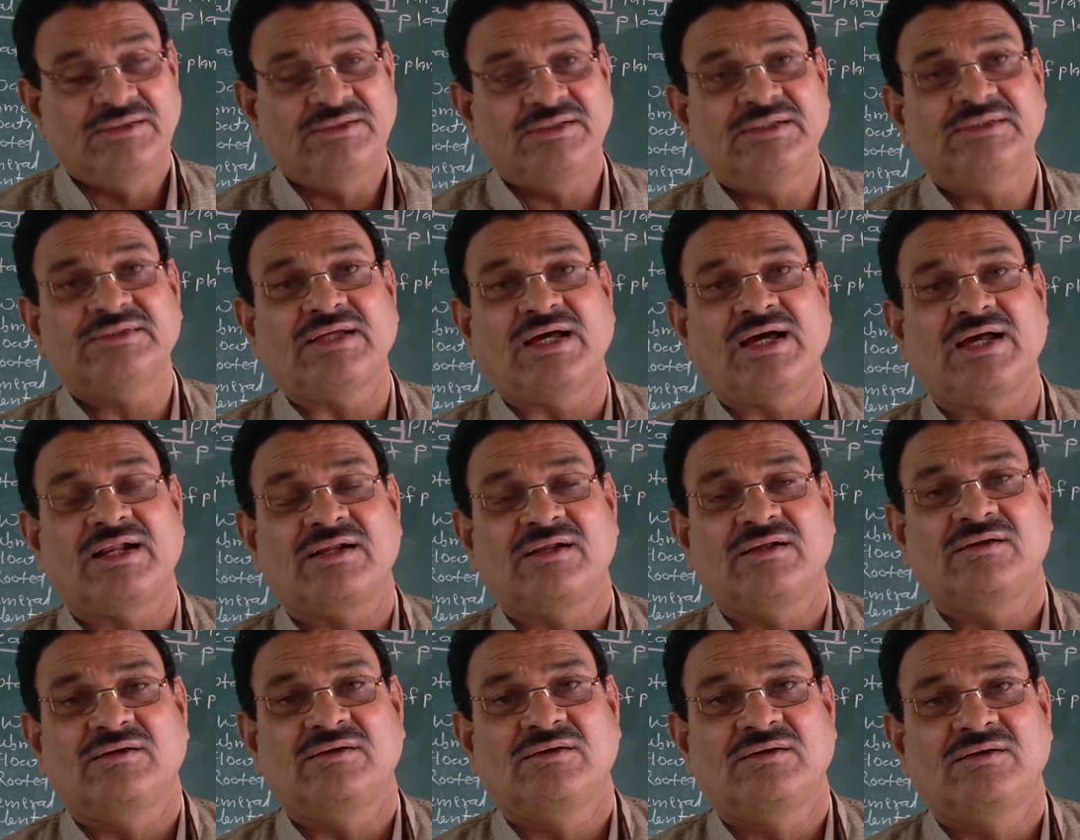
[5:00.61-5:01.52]
These
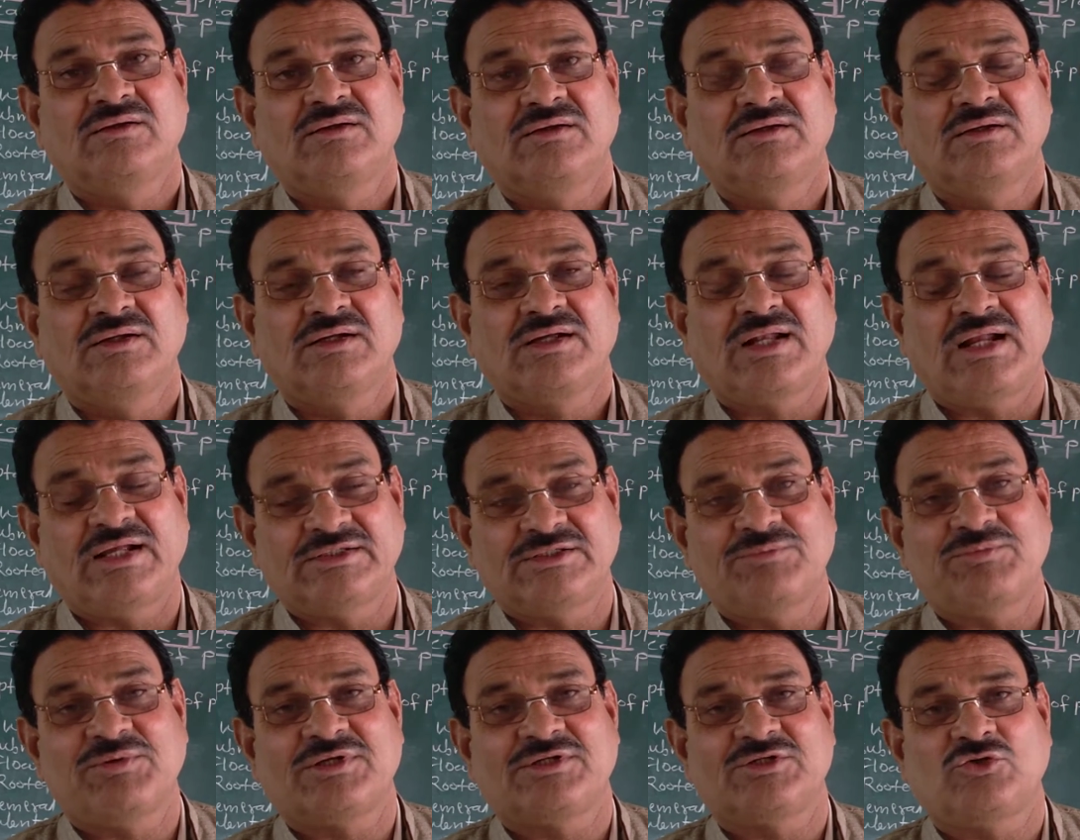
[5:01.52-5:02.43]
are
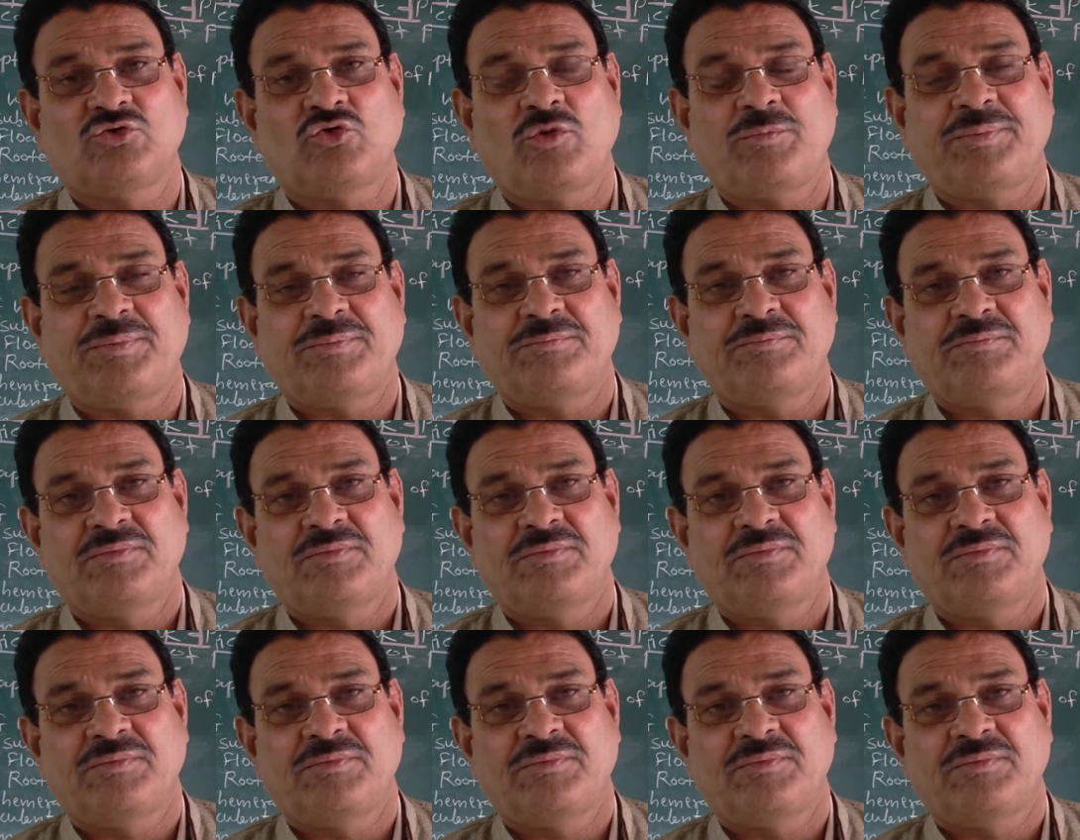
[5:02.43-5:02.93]
classification of